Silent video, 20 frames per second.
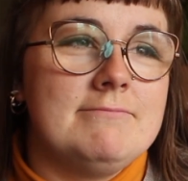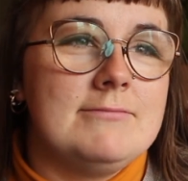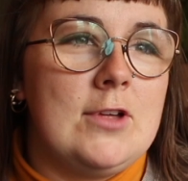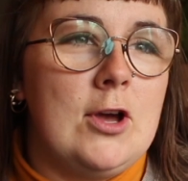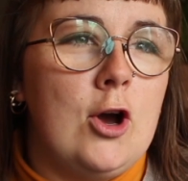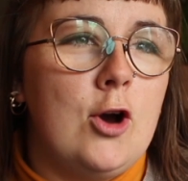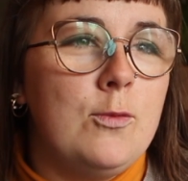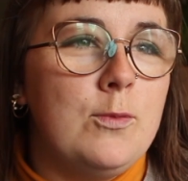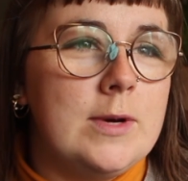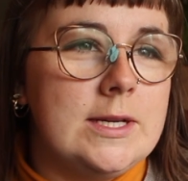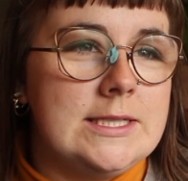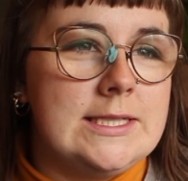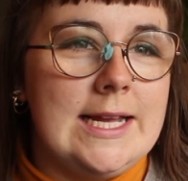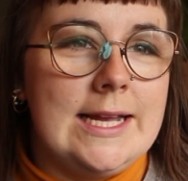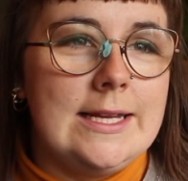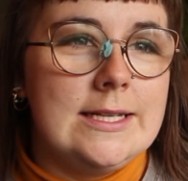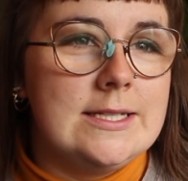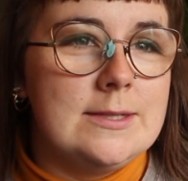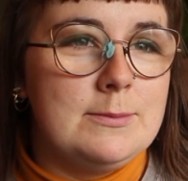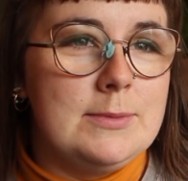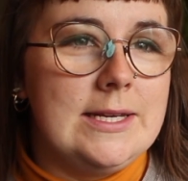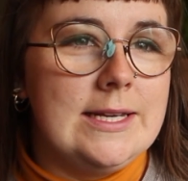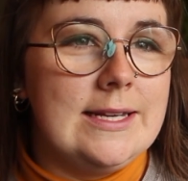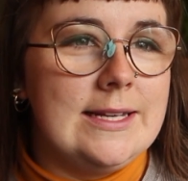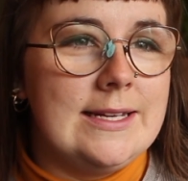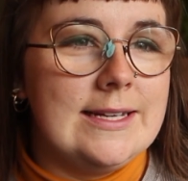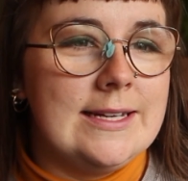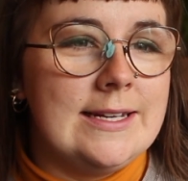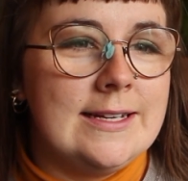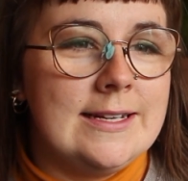hope one day to
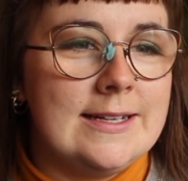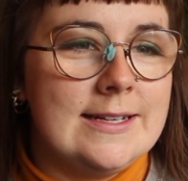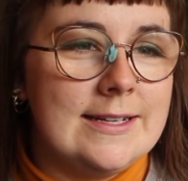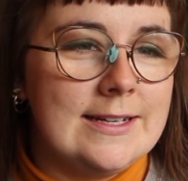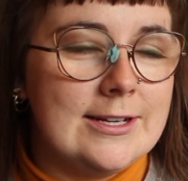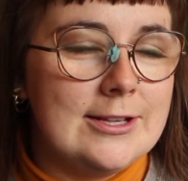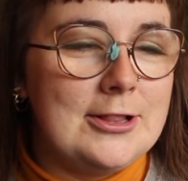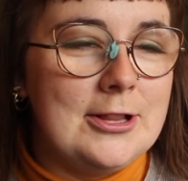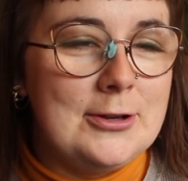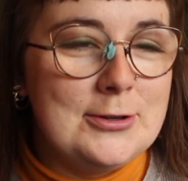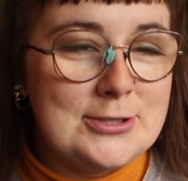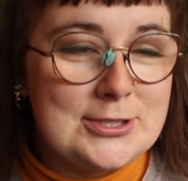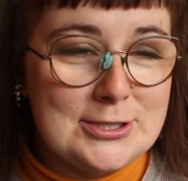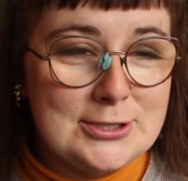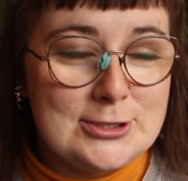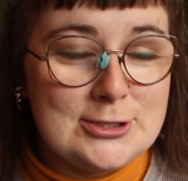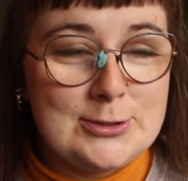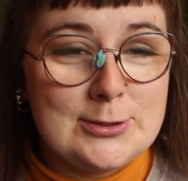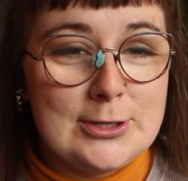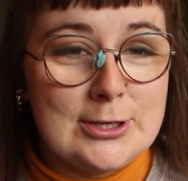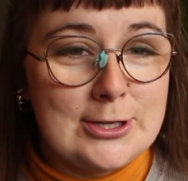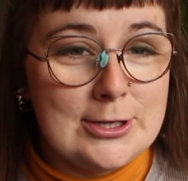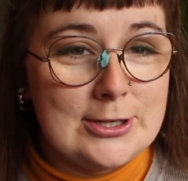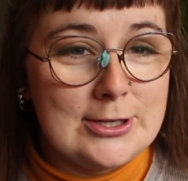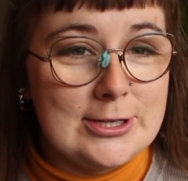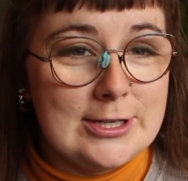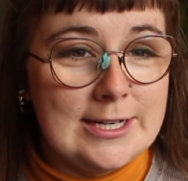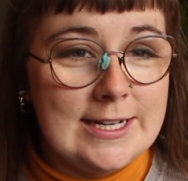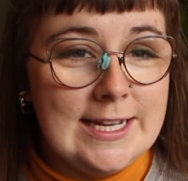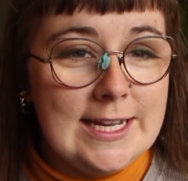be closer to
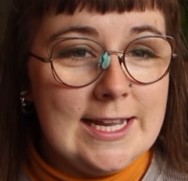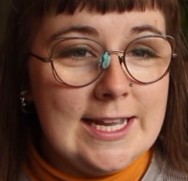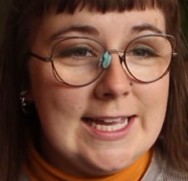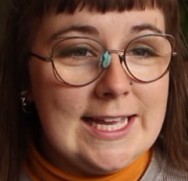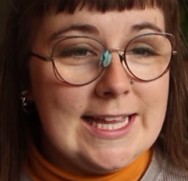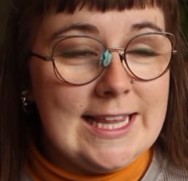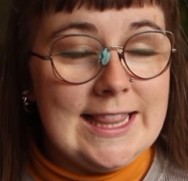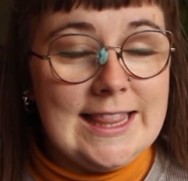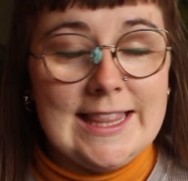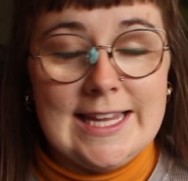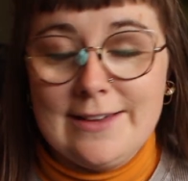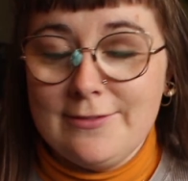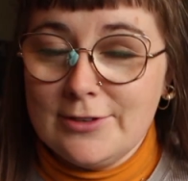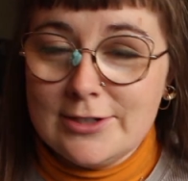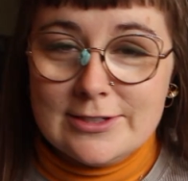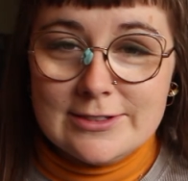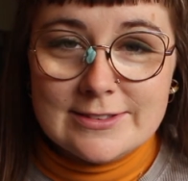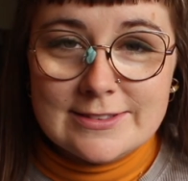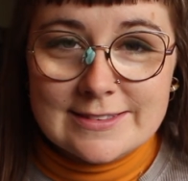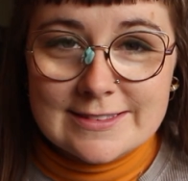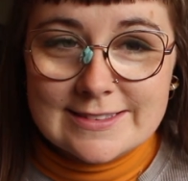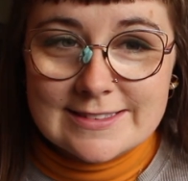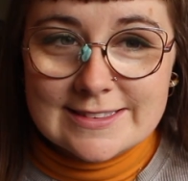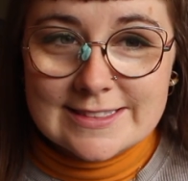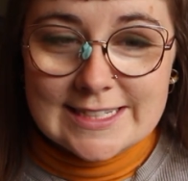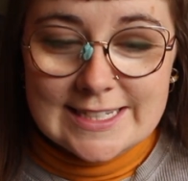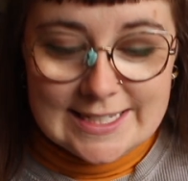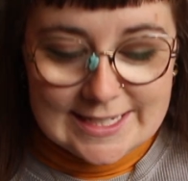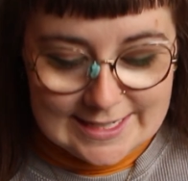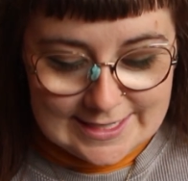her level,
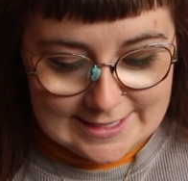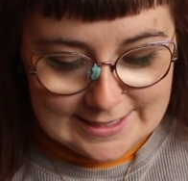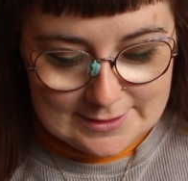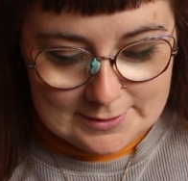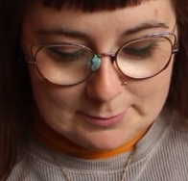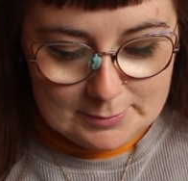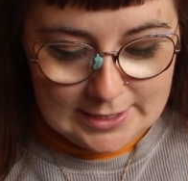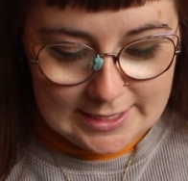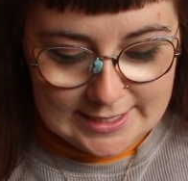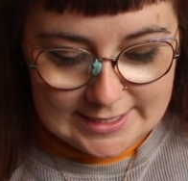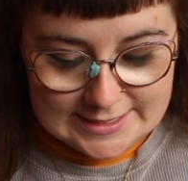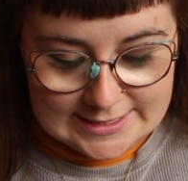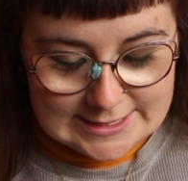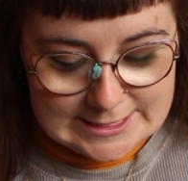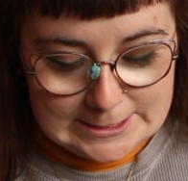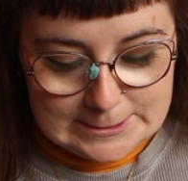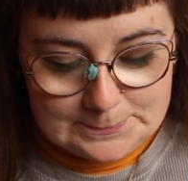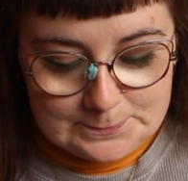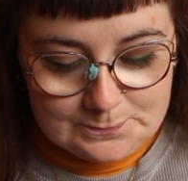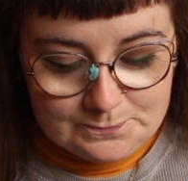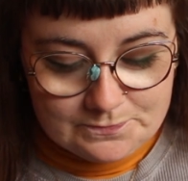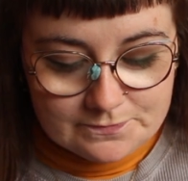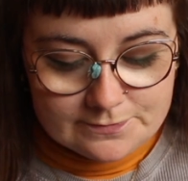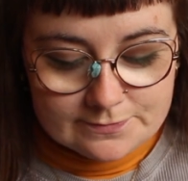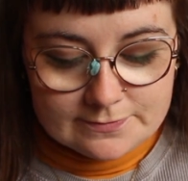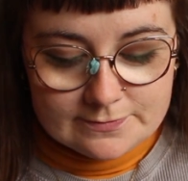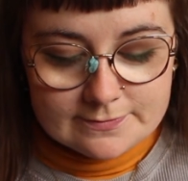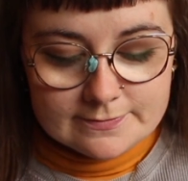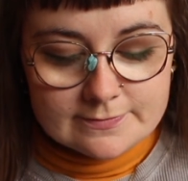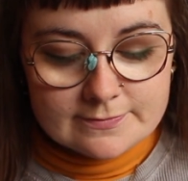but
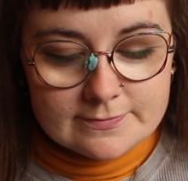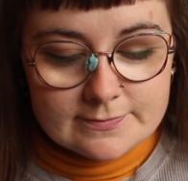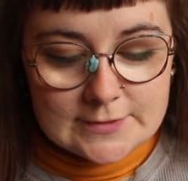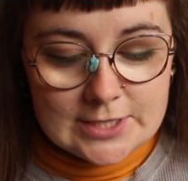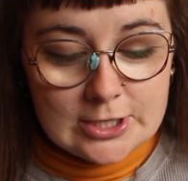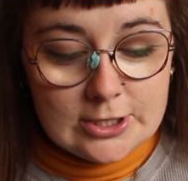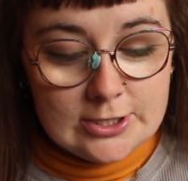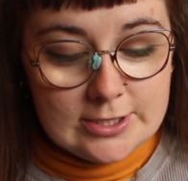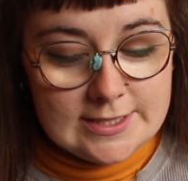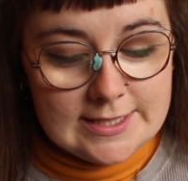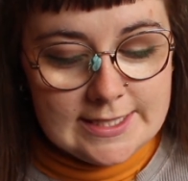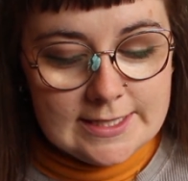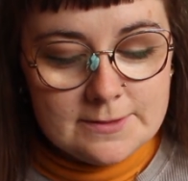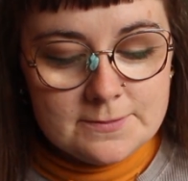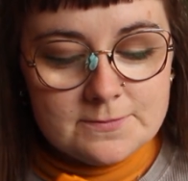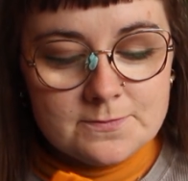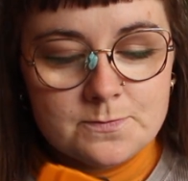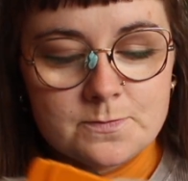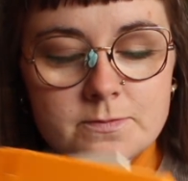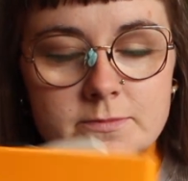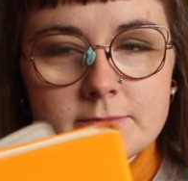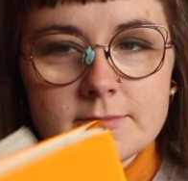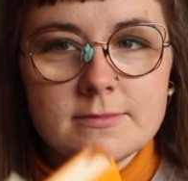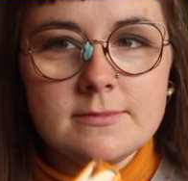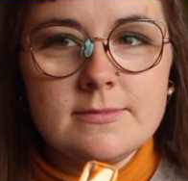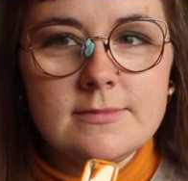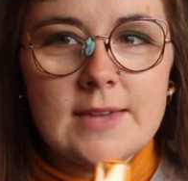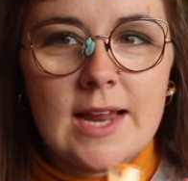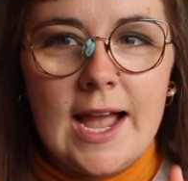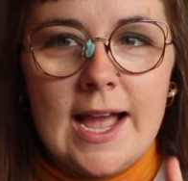currently
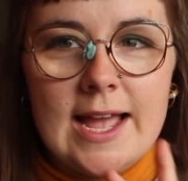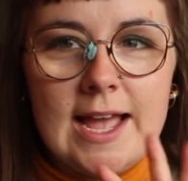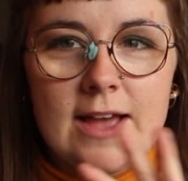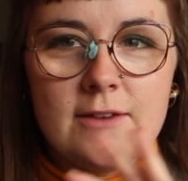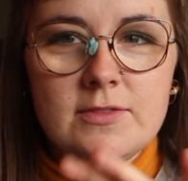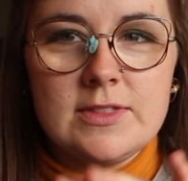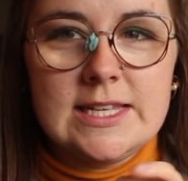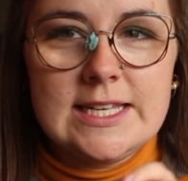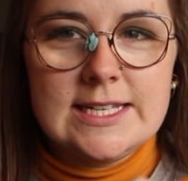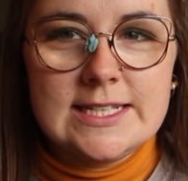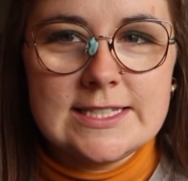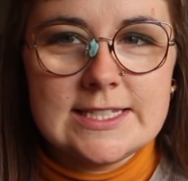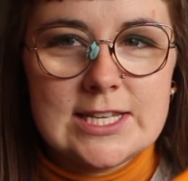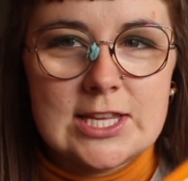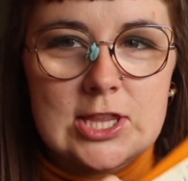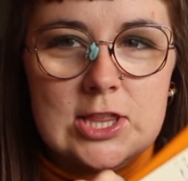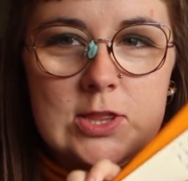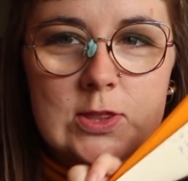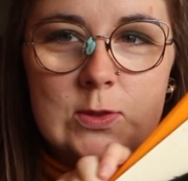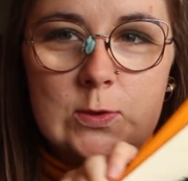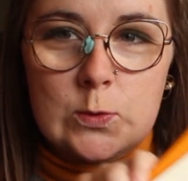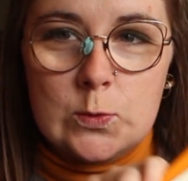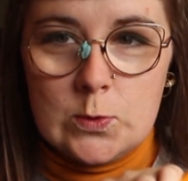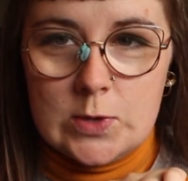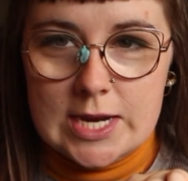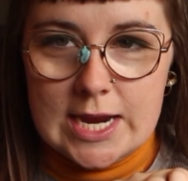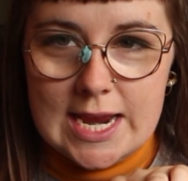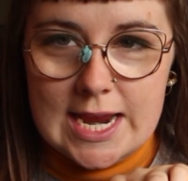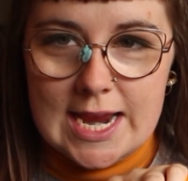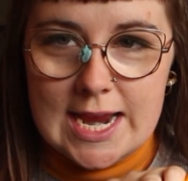I have these
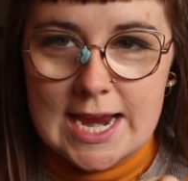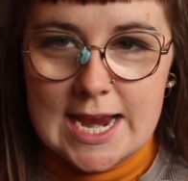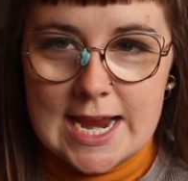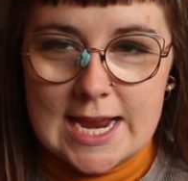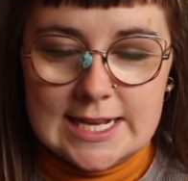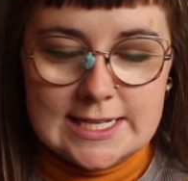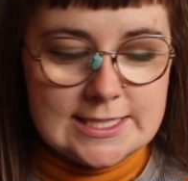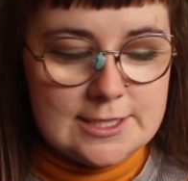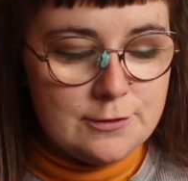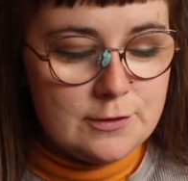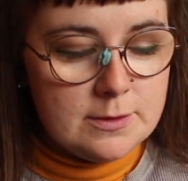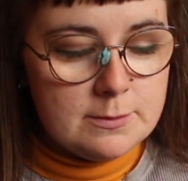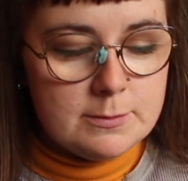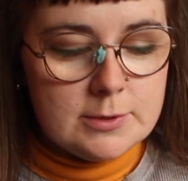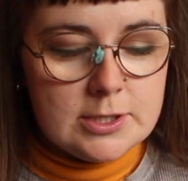3 different